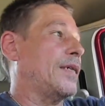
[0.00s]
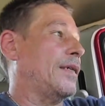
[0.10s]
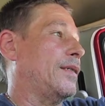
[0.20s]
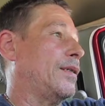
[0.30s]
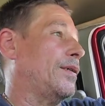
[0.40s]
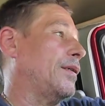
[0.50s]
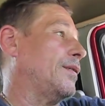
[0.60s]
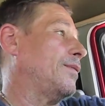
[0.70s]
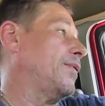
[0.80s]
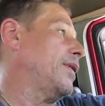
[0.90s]
Let's do
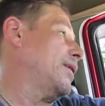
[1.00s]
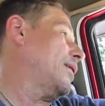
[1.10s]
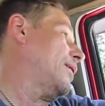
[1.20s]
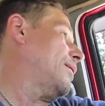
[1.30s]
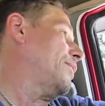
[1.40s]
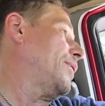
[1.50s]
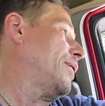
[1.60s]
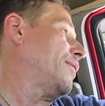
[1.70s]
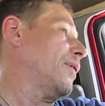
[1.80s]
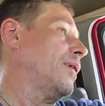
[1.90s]
this. We can uh, we
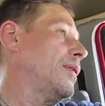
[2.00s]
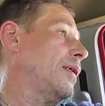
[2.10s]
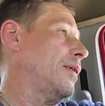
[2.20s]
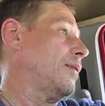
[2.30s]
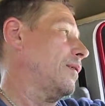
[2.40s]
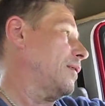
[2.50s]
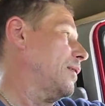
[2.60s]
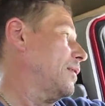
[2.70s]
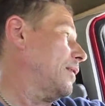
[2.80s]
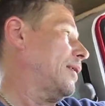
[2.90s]
can run a test on this.